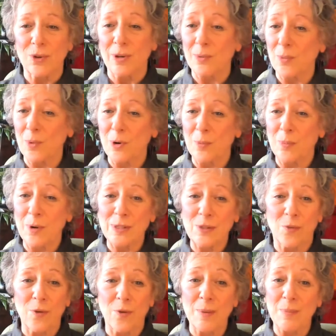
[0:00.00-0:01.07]
On World Press
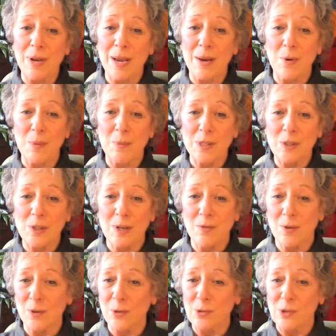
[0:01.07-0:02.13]
Freedom Day, we must
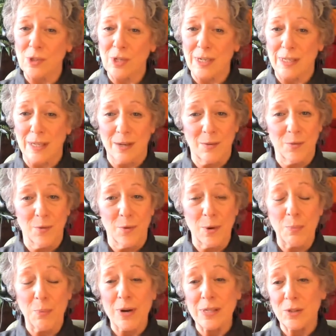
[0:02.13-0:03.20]
never lose sight that a free
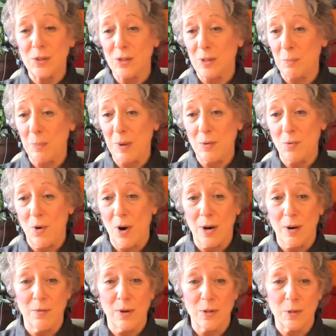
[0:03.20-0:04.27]
press is the bedrock
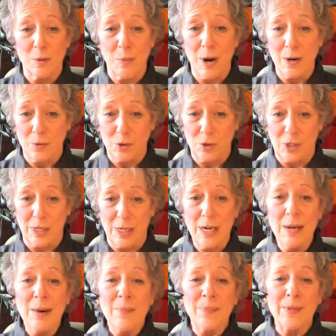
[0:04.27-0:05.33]
of our democracy.
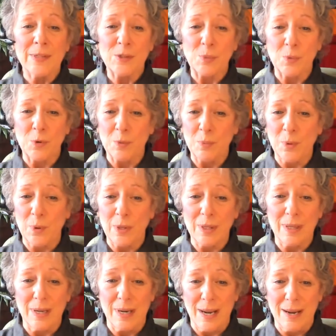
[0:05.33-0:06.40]
It's more important
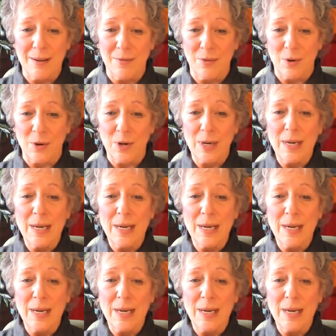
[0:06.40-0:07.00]
than ever.